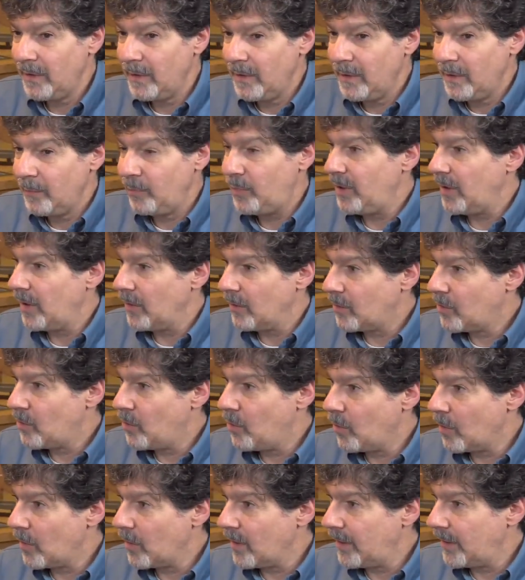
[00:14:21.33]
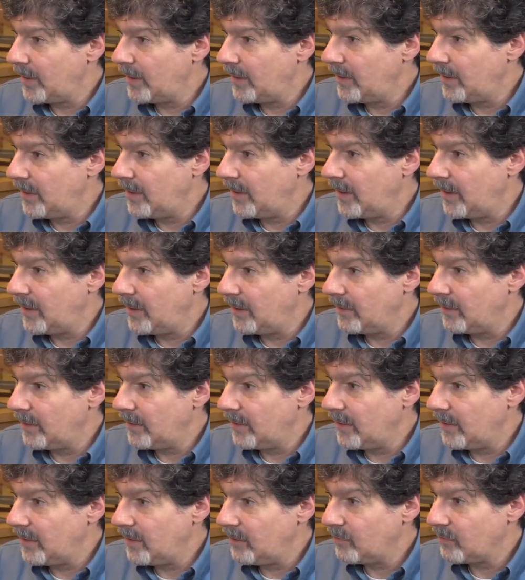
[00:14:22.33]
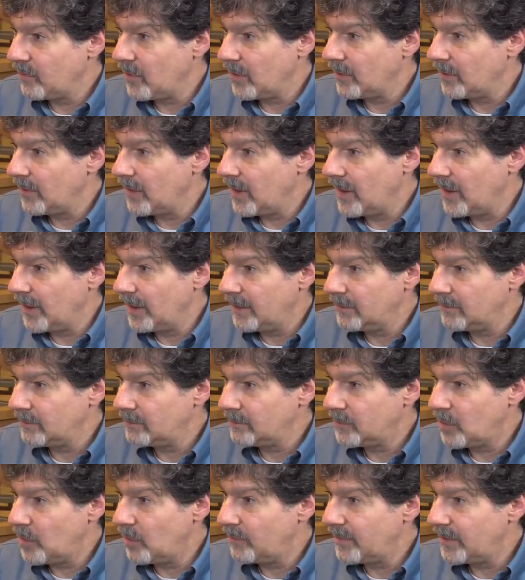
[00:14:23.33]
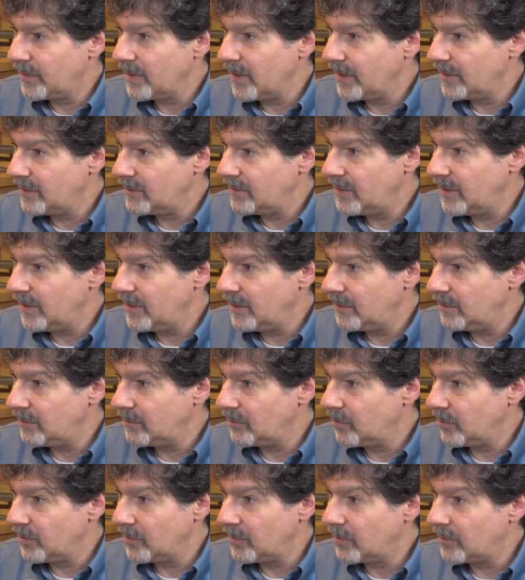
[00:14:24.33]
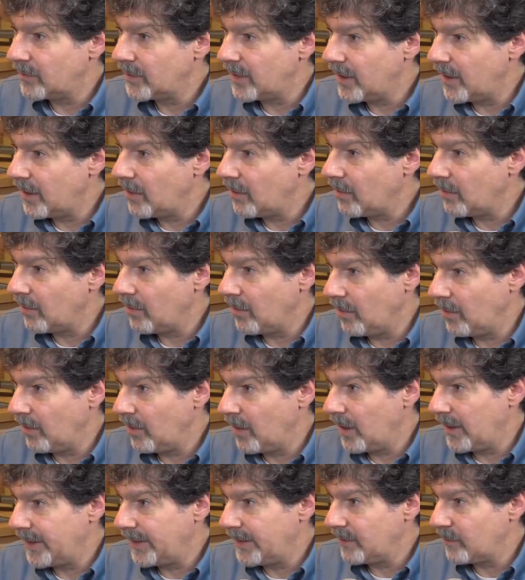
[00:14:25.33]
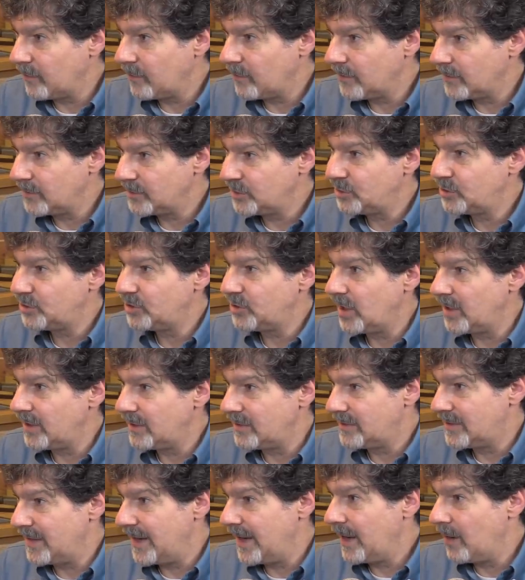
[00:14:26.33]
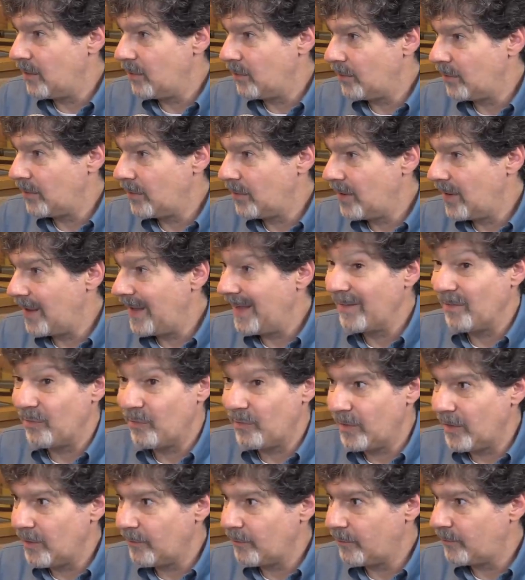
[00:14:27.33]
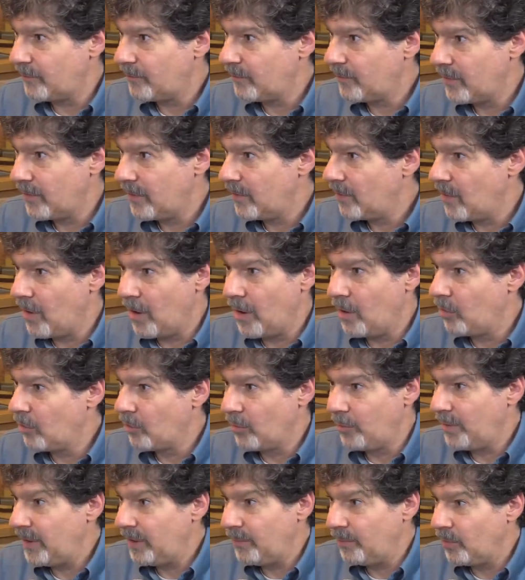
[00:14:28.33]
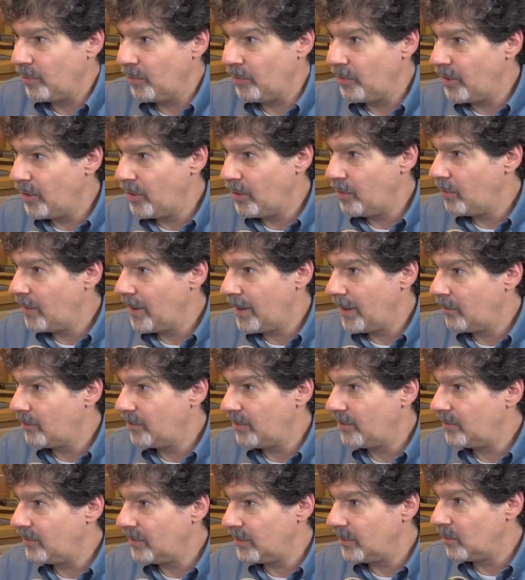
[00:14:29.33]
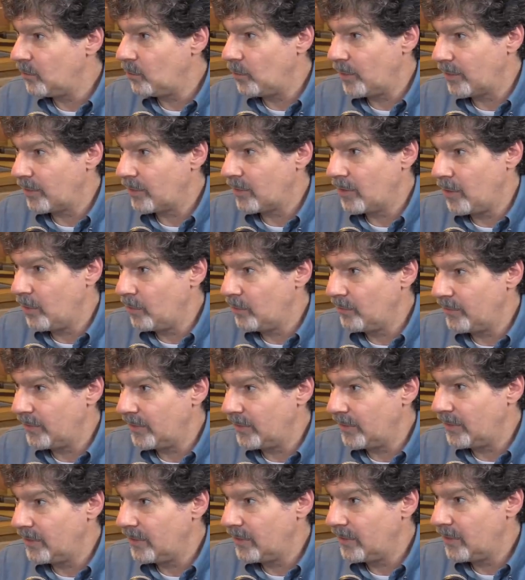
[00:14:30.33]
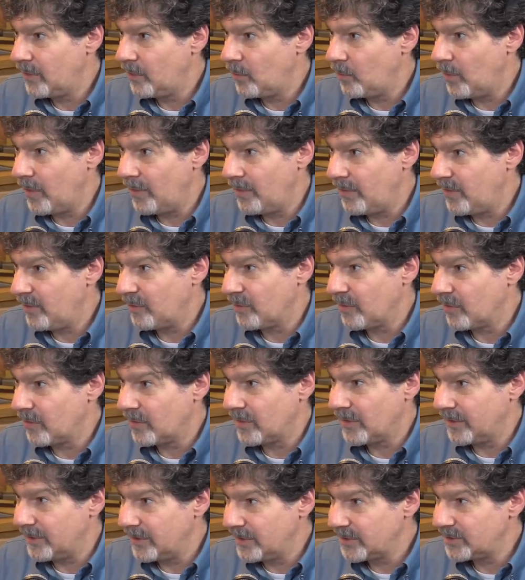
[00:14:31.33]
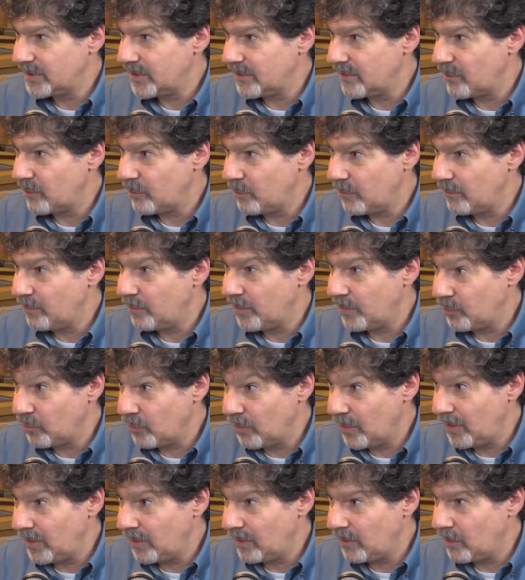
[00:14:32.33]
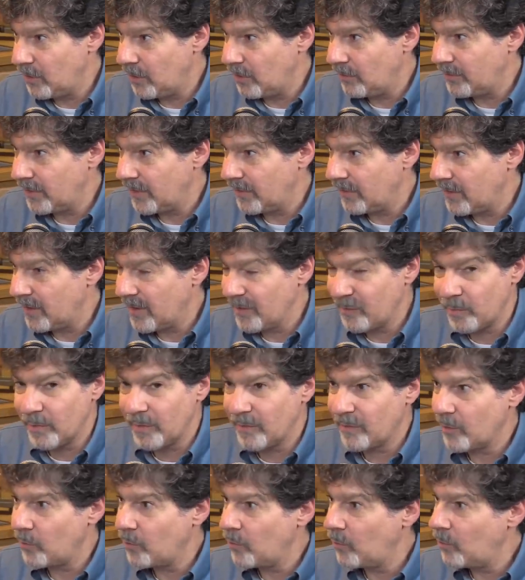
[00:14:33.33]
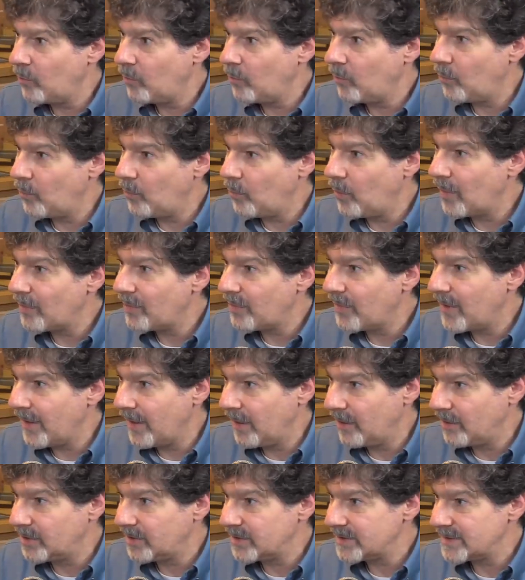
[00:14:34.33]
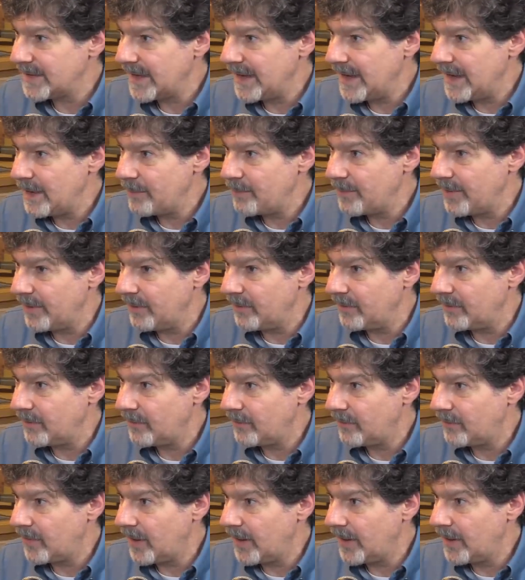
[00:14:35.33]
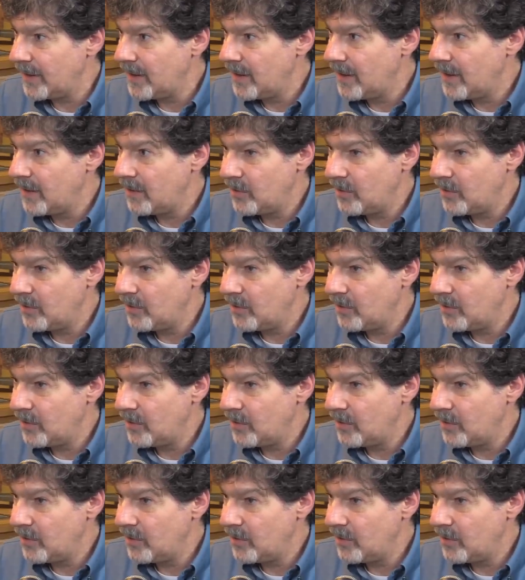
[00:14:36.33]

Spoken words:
Pierre Corey and the Frontline COVID-19 Critical Care Alliance shut down as if other people know how to deal with COVID, when these are clinicians who have been treating COVID in the hospitals. Like, what the hell just happened, right?